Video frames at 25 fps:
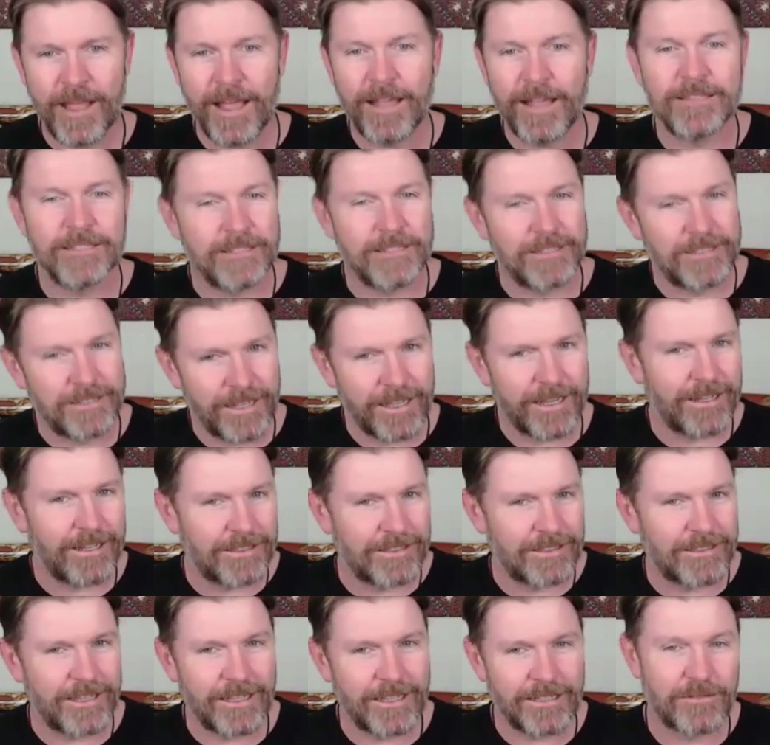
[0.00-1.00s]
as you said,
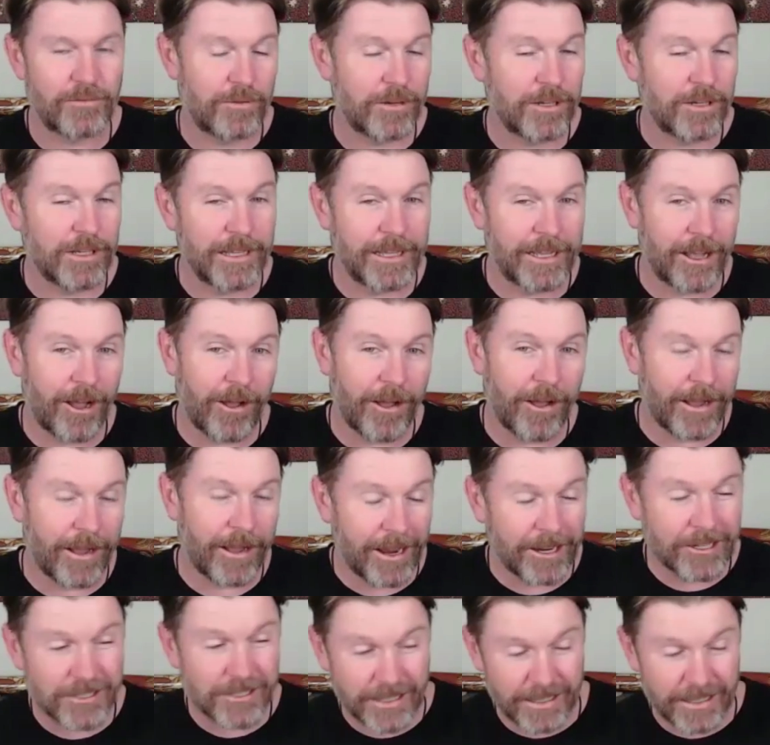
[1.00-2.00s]
it's really going,
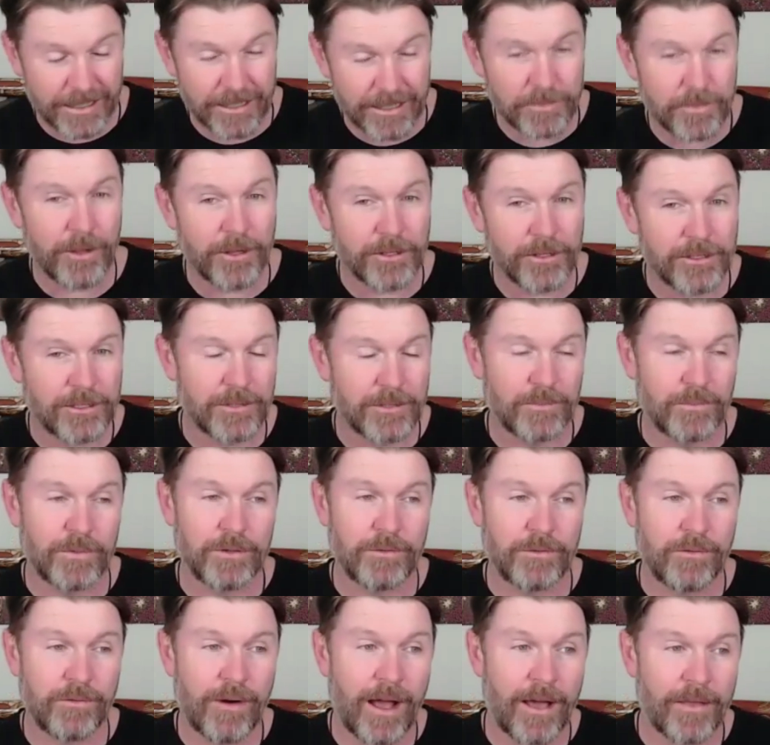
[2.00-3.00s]
actually, this person
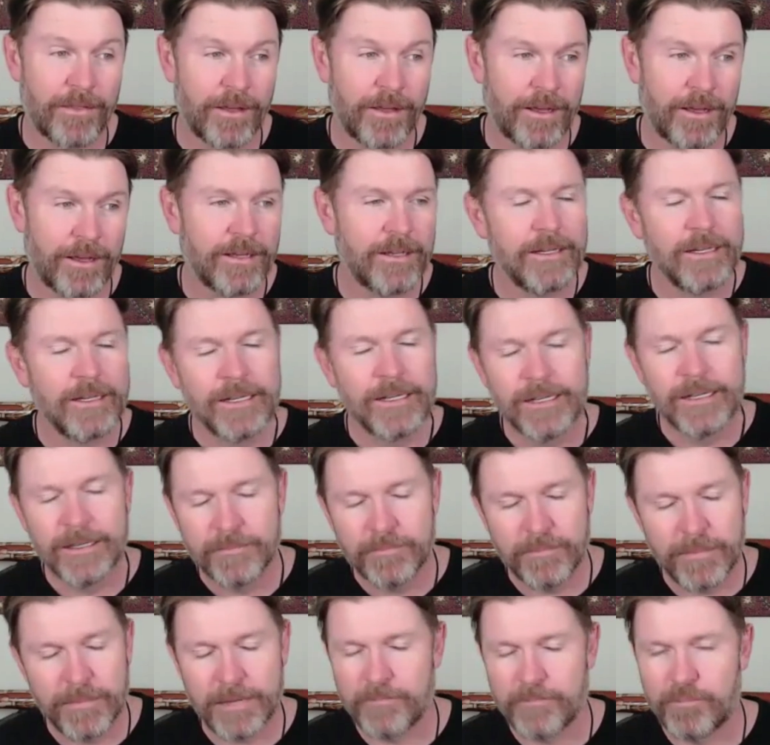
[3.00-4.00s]
would rather
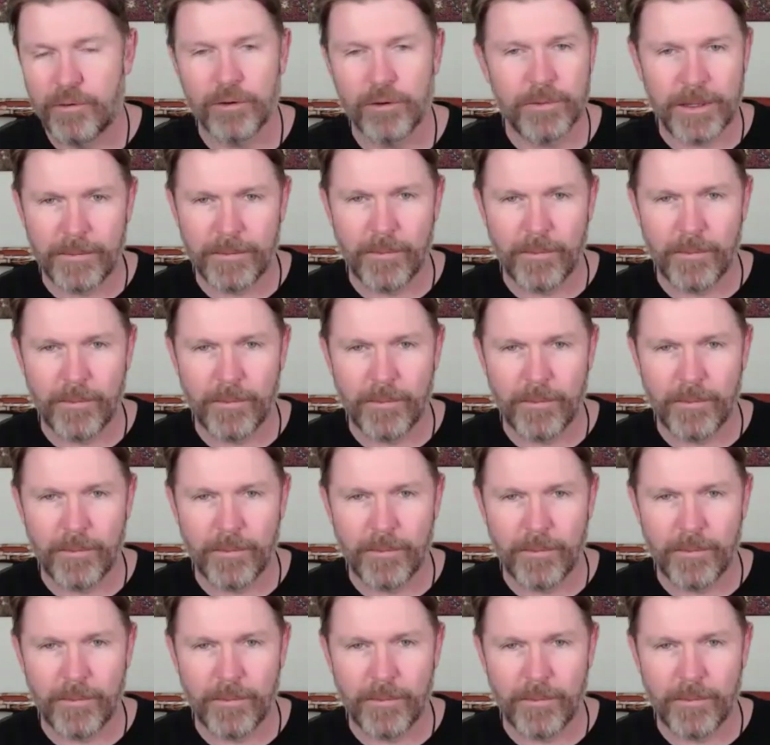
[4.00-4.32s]
me putting them